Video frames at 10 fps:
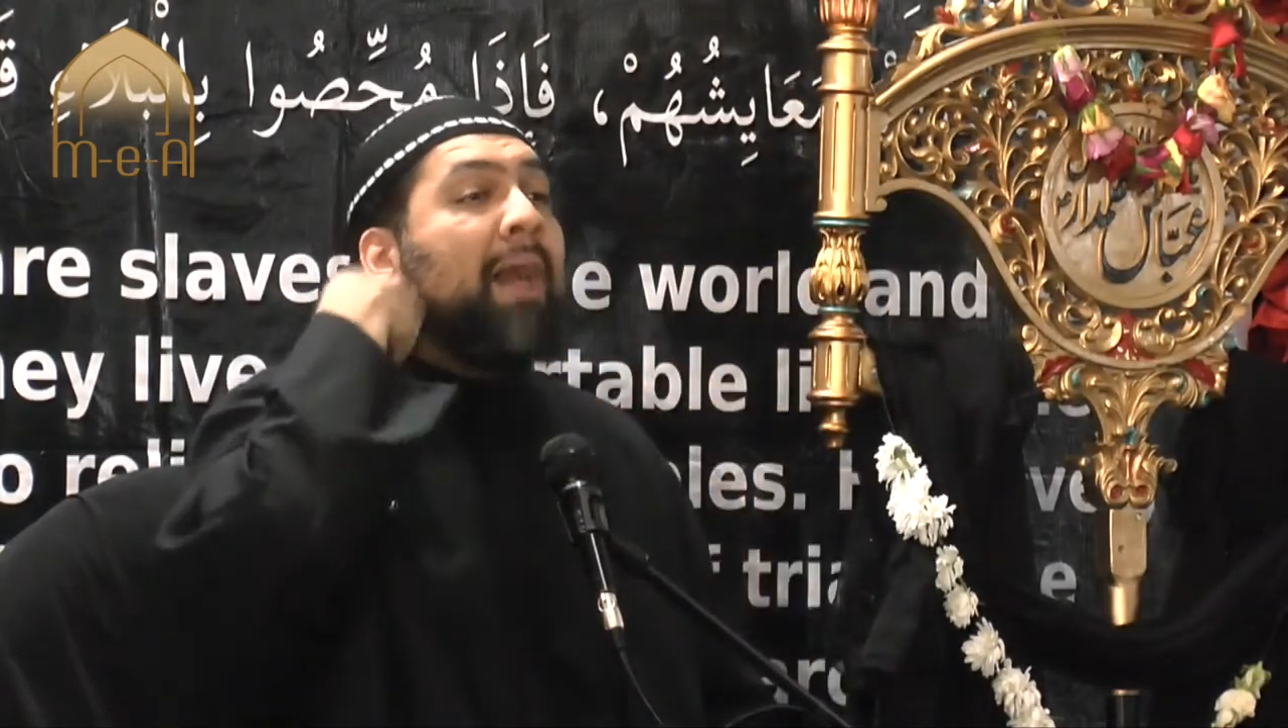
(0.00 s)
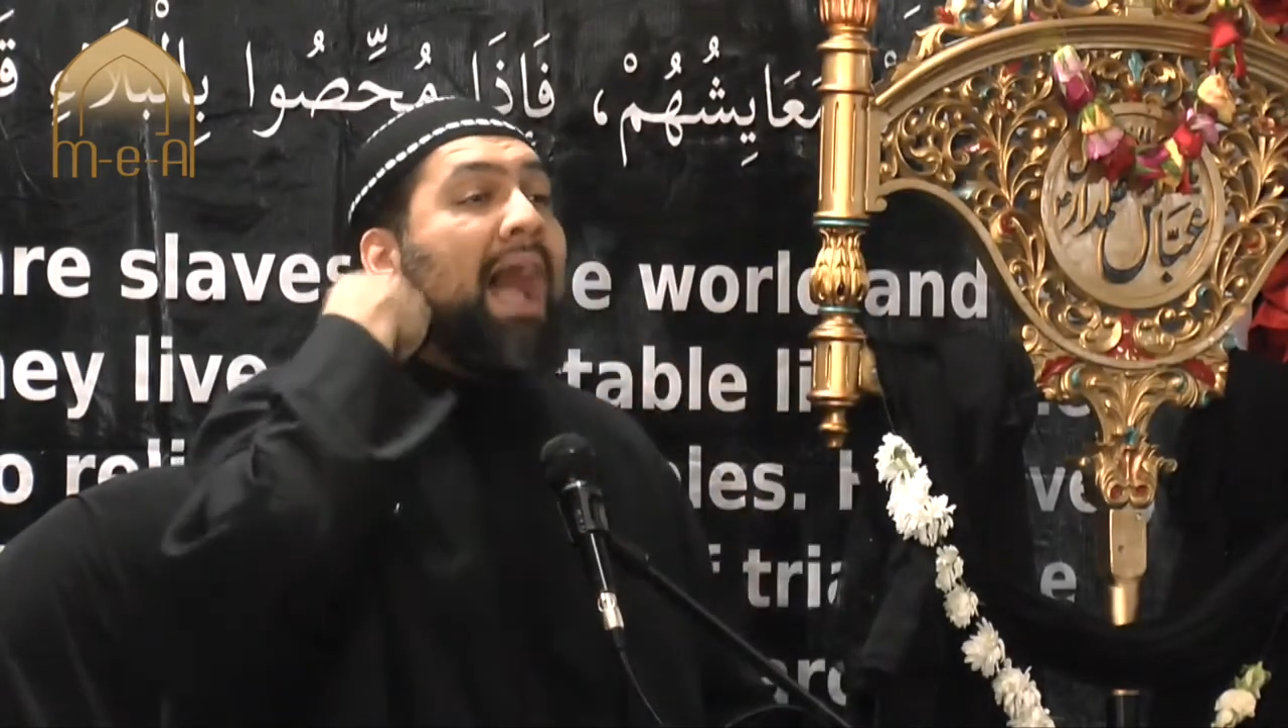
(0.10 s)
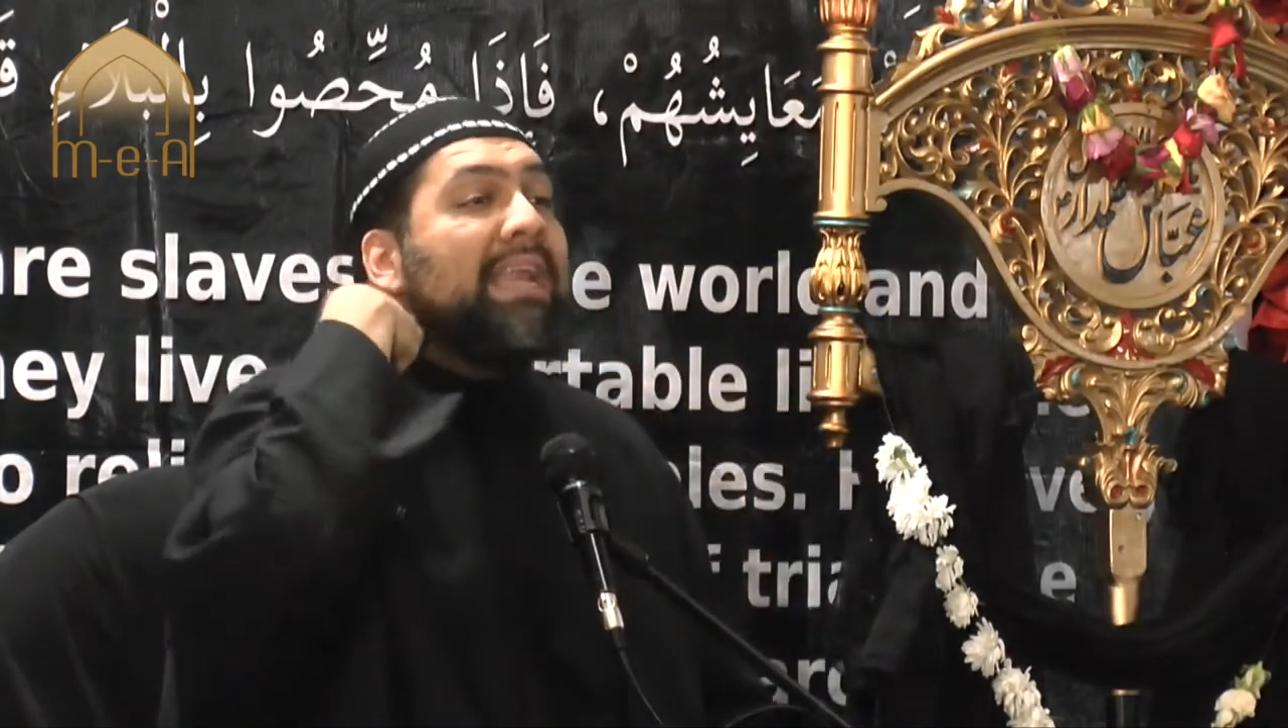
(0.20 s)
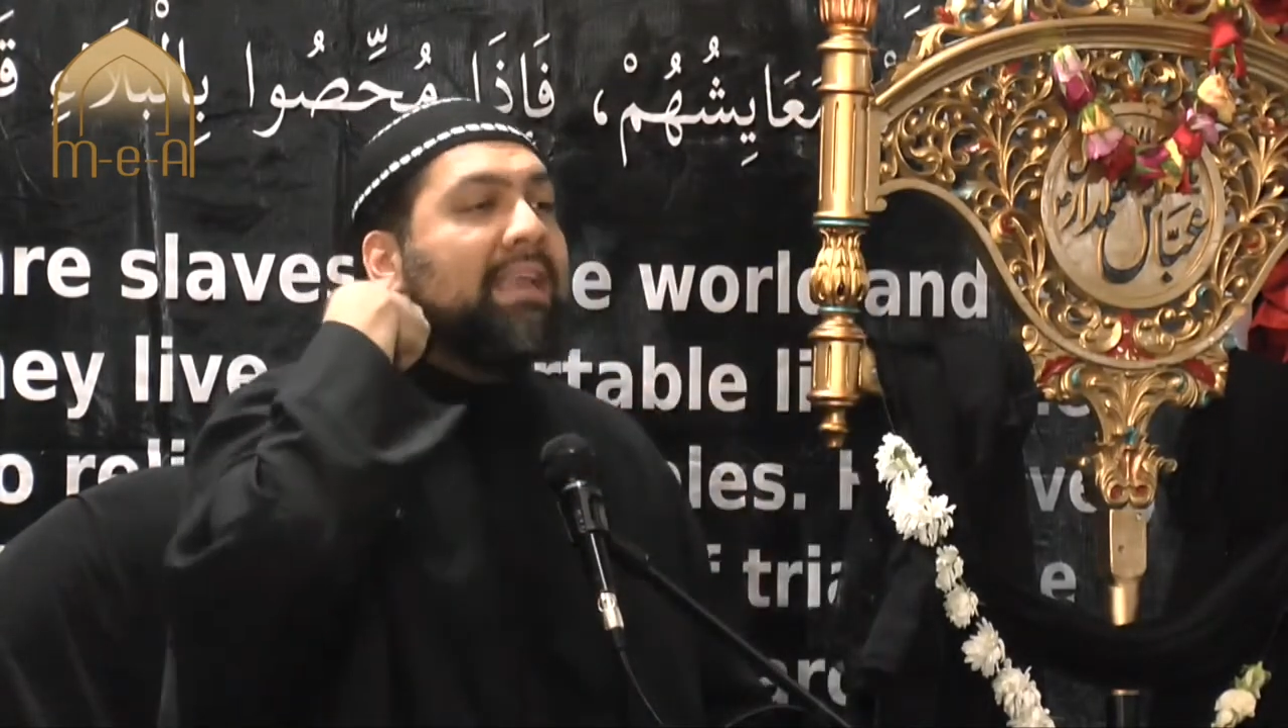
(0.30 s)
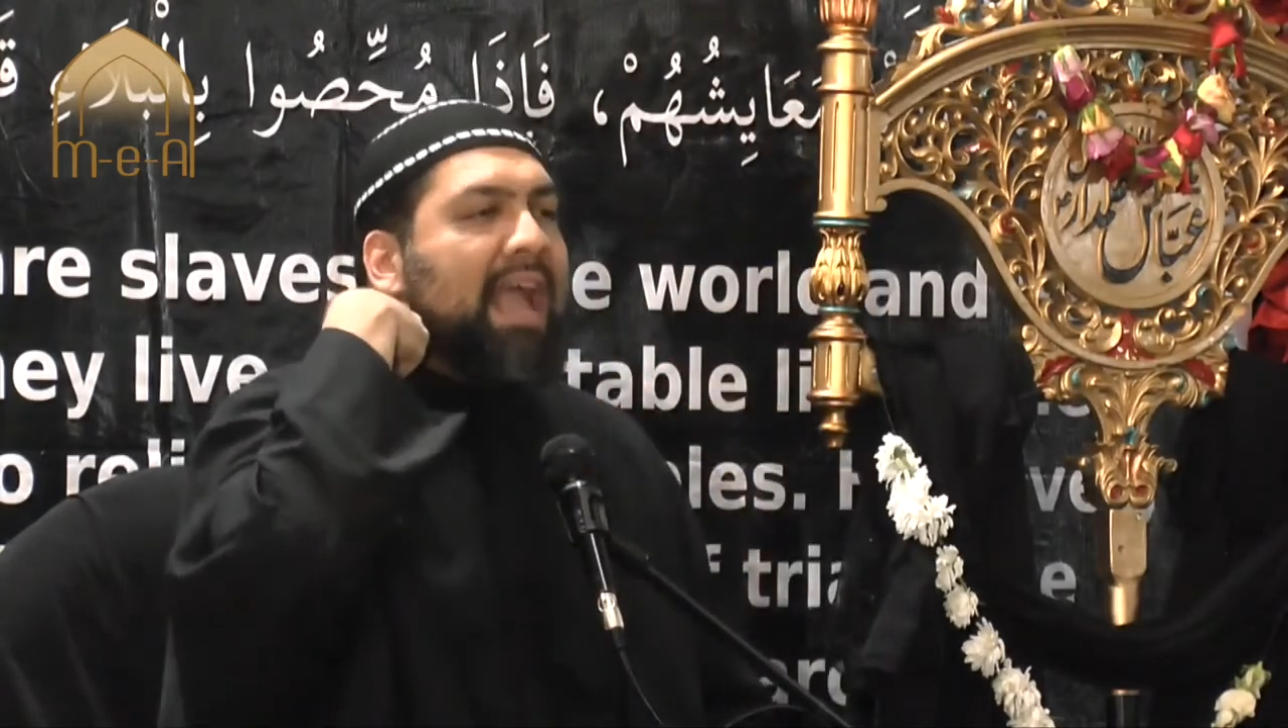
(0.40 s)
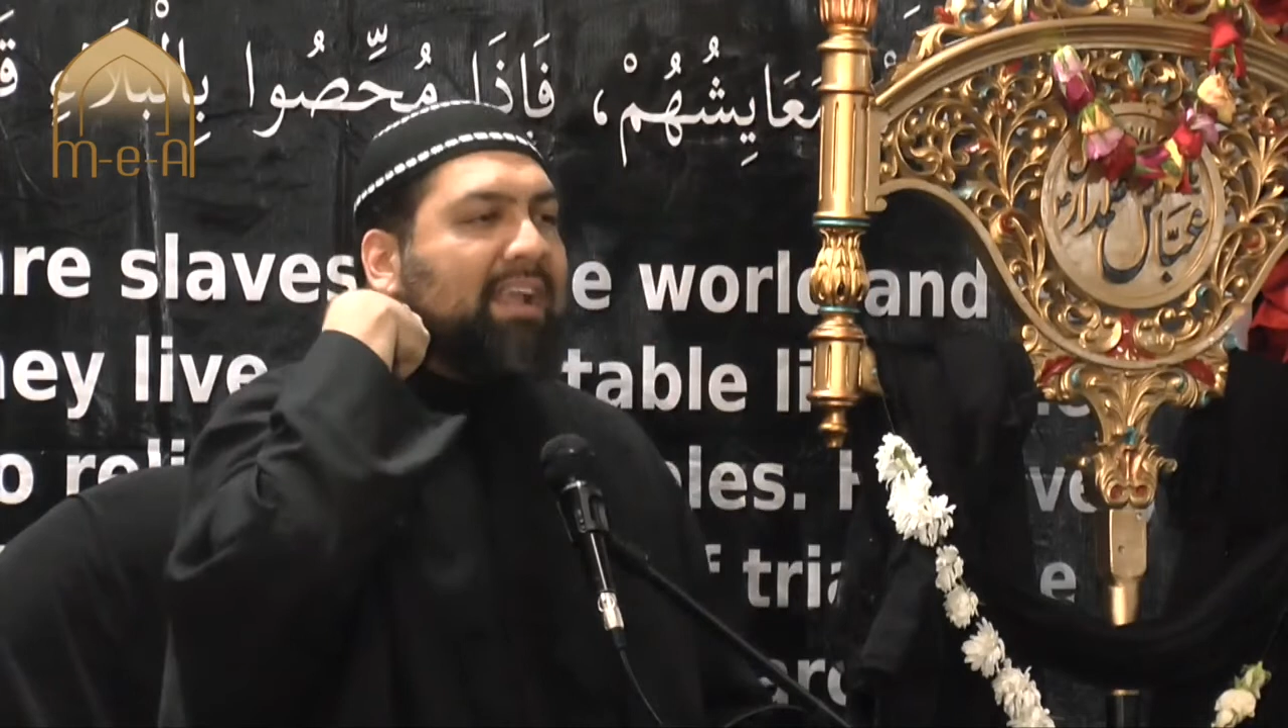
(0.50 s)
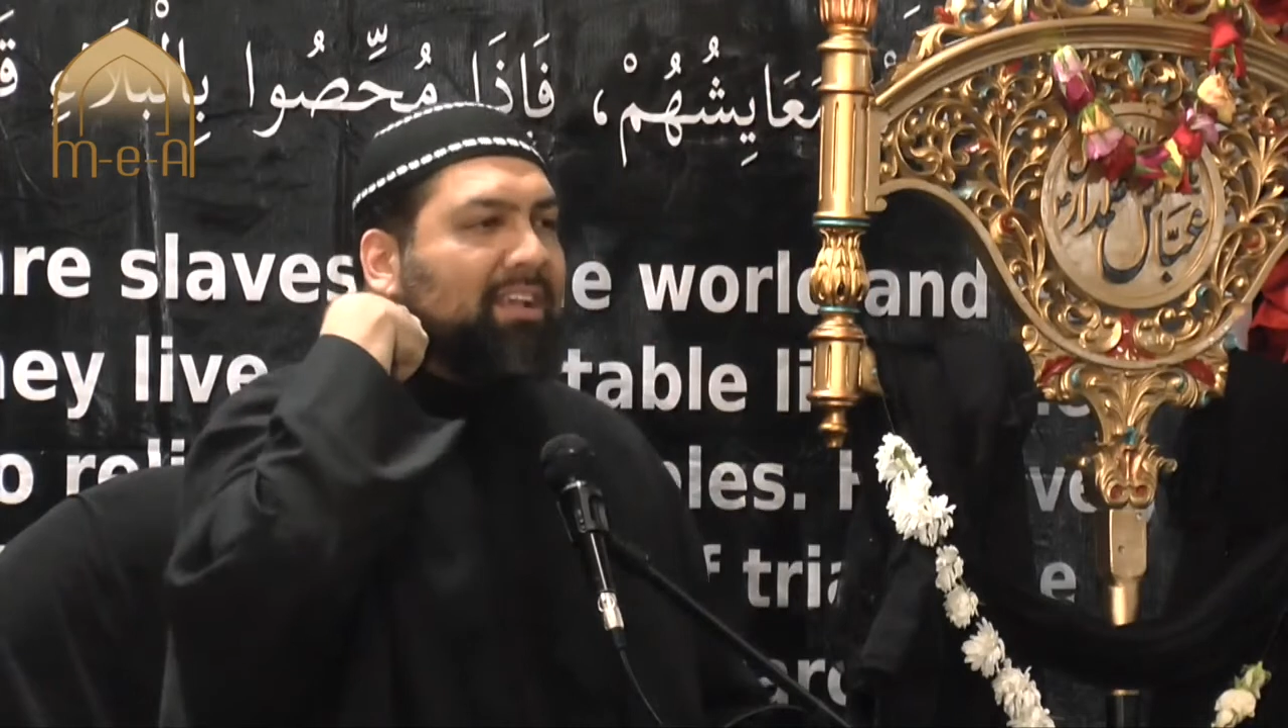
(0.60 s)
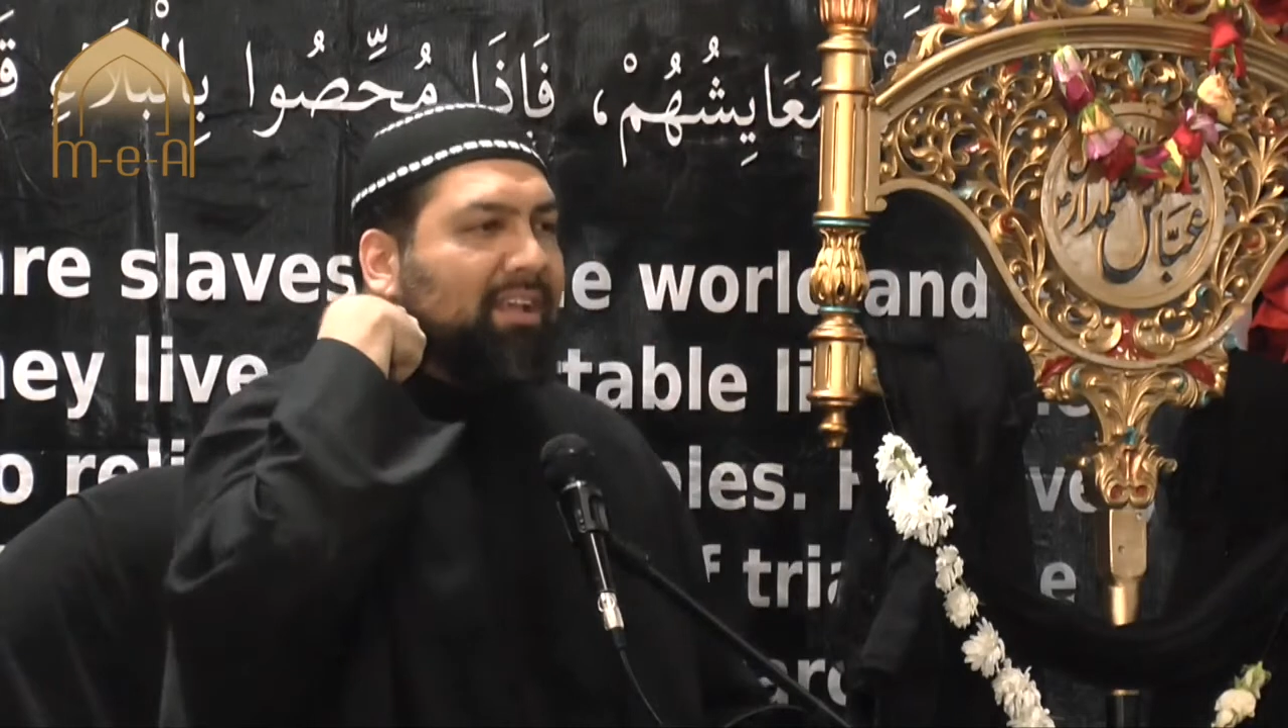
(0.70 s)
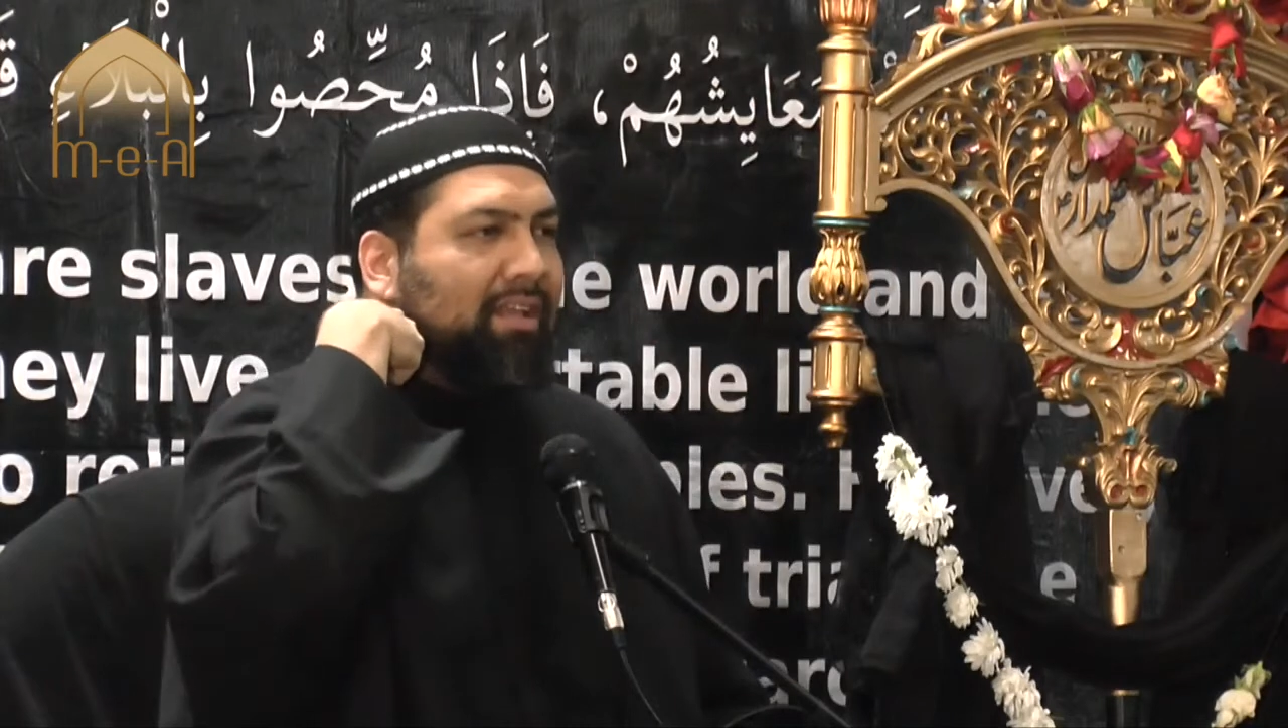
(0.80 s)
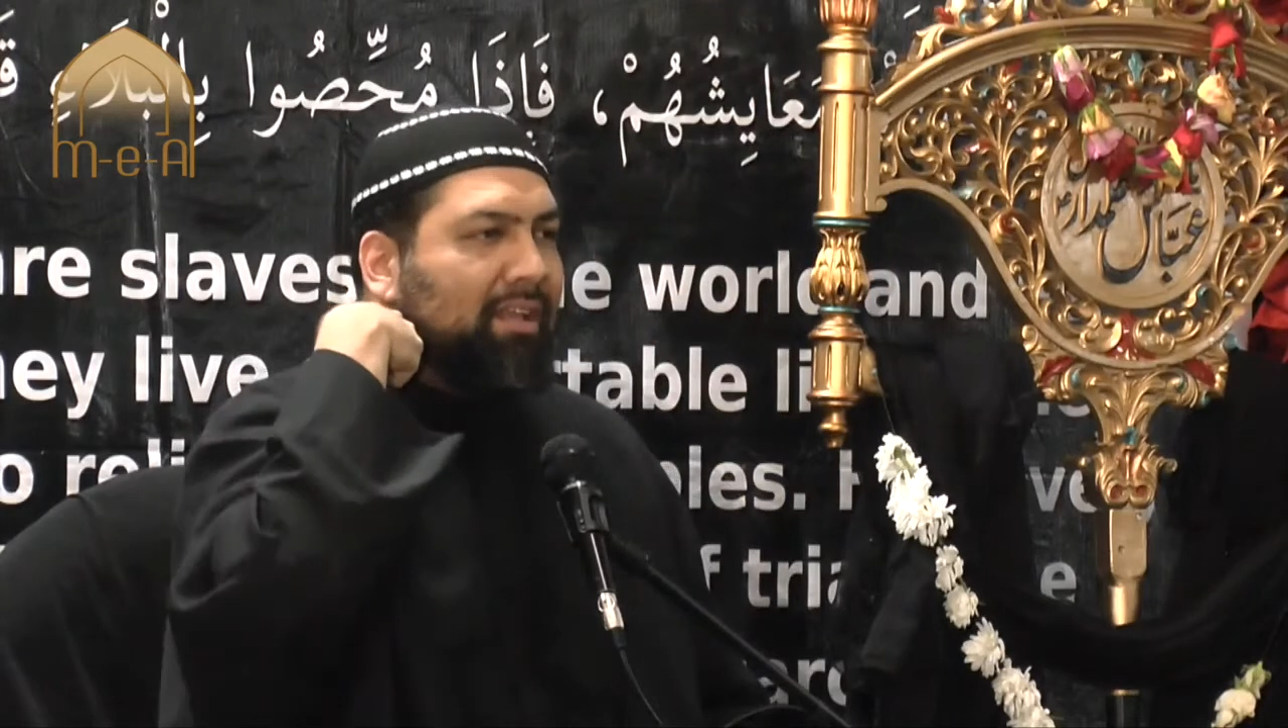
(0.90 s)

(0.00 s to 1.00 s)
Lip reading: my neck